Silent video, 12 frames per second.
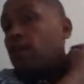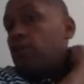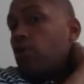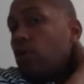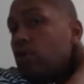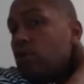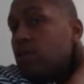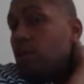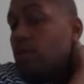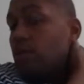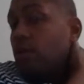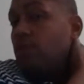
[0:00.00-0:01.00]
If you go to
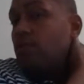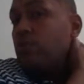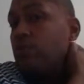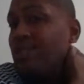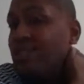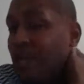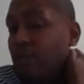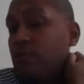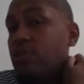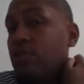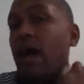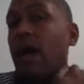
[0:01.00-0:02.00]

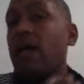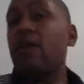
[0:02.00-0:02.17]
www.